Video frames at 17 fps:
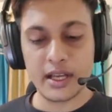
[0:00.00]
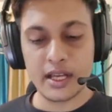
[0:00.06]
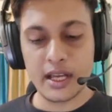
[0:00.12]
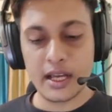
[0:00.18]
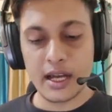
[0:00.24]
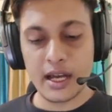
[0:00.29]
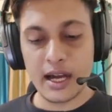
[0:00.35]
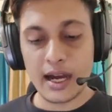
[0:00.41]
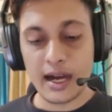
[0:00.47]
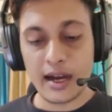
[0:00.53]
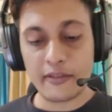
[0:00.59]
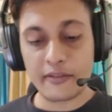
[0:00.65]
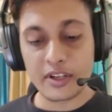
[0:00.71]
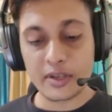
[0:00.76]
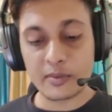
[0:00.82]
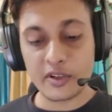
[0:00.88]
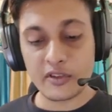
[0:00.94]
After
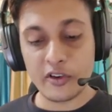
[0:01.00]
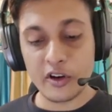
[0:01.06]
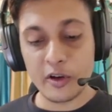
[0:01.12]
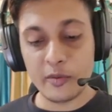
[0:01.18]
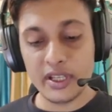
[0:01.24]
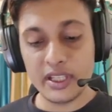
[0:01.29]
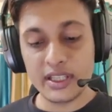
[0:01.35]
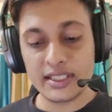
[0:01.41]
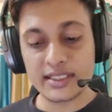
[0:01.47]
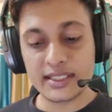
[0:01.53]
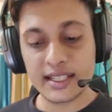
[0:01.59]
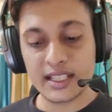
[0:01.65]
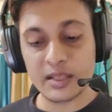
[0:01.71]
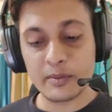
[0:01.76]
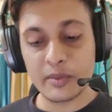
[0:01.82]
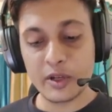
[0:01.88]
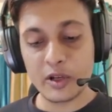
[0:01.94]
performing this Alembic
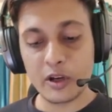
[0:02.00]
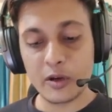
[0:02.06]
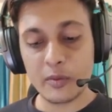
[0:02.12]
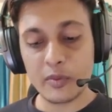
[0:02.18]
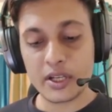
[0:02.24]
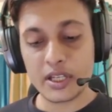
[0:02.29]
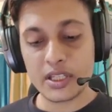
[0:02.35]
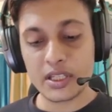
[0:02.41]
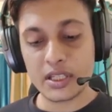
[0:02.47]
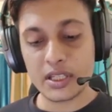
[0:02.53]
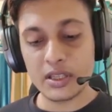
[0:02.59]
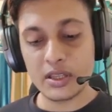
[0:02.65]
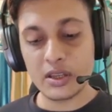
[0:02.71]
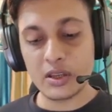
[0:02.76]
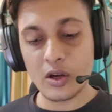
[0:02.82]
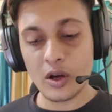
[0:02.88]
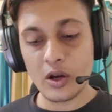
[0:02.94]
operation,
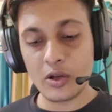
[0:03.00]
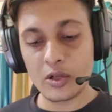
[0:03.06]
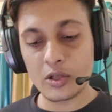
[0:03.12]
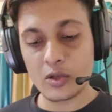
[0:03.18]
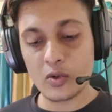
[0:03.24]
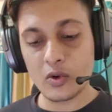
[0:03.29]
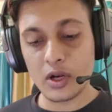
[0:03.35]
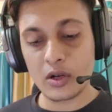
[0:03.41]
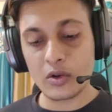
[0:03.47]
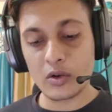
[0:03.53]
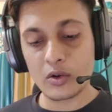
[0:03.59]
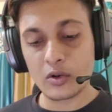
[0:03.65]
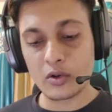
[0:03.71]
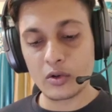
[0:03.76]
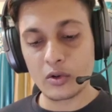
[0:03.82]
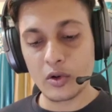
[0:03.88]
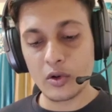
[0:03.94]
now you are good to
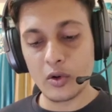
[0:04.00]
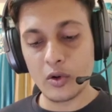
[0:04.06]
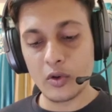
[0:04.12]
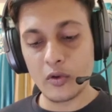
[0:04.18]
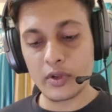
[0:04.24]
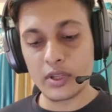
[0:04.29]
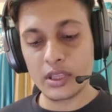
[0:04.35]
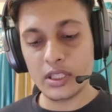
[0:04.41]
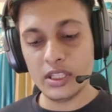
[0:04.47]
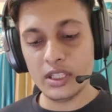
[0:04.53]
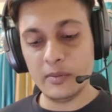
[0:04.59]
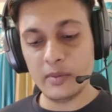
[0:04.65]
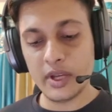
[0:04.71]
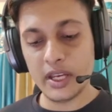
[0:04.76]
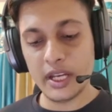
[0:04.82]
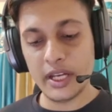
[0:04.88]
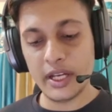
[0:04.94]
go with the
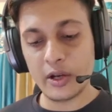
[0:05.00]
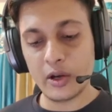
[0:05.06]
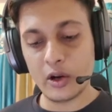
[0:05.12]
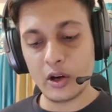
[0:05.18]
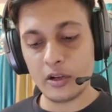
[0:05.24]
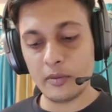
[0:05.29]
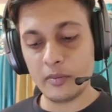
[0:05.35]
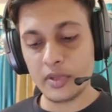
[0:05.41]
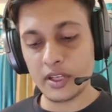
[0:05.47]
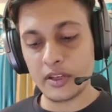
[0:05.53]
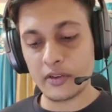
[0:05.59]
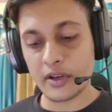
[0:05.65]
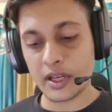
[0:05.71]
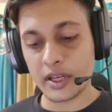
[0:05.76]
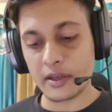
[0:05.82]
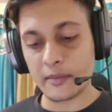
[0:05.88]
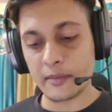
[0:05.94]
main.py.
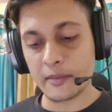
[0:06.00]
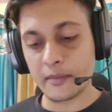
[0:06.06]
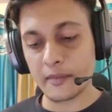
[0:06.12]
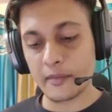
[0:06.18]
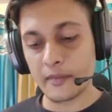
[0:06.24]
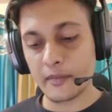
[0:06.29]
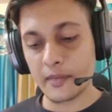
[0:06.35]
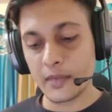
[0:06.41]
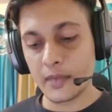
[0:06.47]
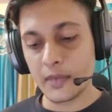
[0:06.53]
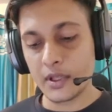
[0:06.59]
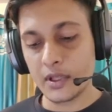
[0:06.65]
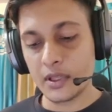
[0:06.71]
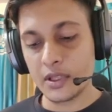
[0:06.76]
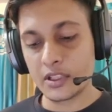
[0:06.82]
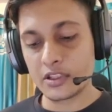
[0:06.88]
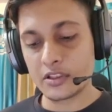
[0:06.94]

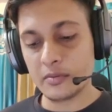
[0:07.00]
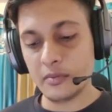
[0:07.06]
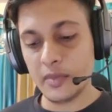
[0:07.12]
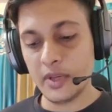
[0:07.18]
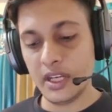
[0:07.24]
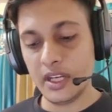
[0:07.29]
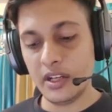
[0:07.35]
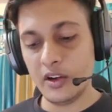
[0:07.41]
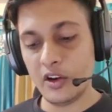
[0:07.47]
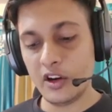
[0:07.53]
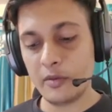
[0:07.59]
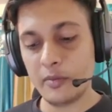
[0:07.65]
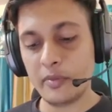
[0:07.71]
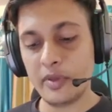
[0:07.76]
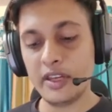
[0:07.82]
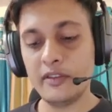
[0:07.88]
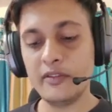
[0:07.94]
This
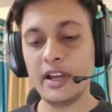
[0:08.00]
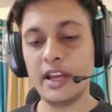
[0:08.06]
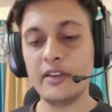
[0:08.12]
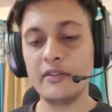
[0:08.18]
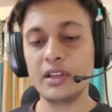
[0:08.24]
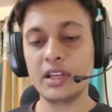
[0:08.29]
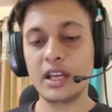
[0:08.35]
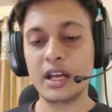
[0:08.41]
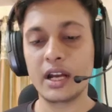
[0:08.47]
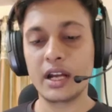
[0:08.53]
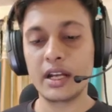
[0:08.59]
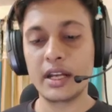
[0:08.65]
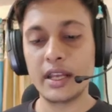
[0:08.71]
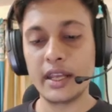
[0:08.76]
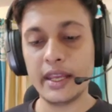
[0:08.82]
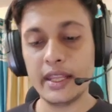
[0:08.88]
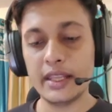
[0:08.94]
main.py will
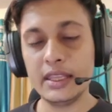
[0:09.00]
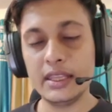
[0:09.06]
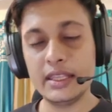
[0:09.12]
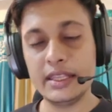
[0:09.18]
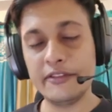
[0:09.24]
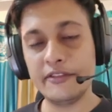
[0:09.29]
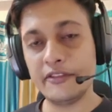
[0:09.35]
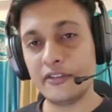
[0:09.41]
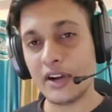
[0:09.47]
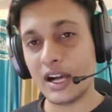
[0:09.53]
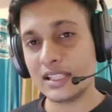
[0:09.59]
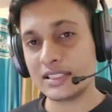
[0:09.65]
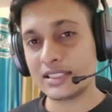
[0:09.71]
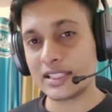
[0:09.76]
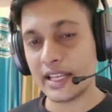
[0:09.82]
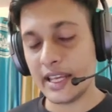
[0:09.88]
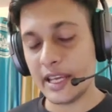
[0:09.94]
contain the
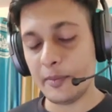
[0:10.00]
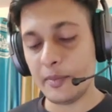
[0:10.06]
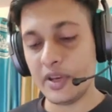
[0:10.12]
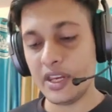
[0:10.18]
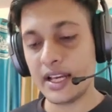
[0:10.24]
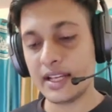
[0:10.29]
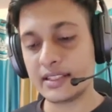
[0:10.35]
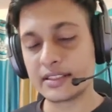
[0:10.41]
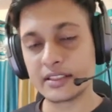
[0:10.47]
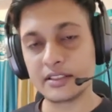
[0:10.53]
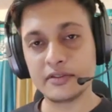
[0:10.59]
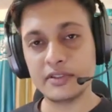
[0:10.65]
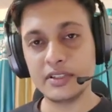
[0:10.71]
FastAPI server,